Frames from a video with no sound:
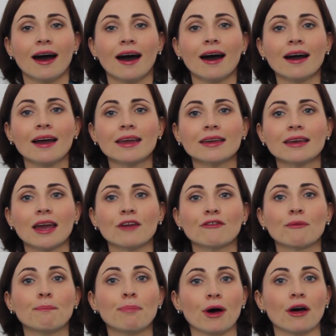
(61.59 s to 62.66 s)
I
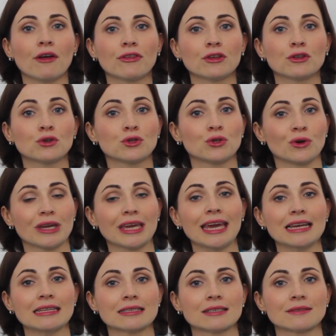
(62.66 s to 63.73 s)
gave birth to 2
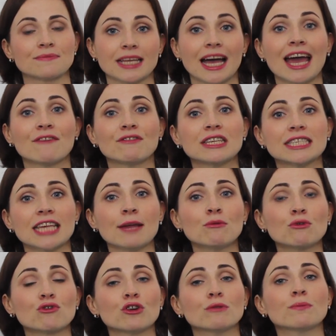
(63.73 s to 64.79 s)
kids. I have the same
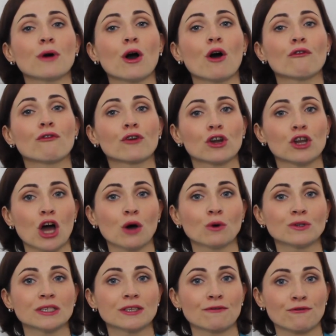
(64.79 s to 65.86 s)
group of
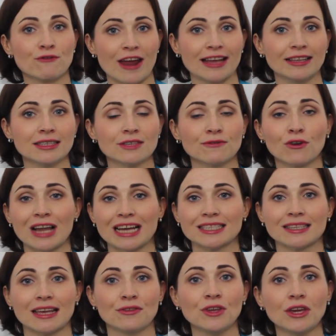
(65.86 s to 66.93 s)
close friends for last
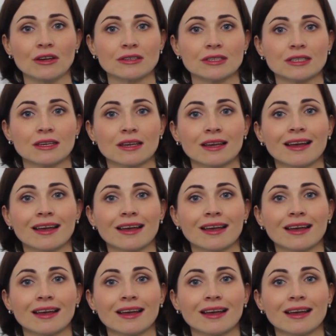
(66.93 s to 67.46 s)
10 years.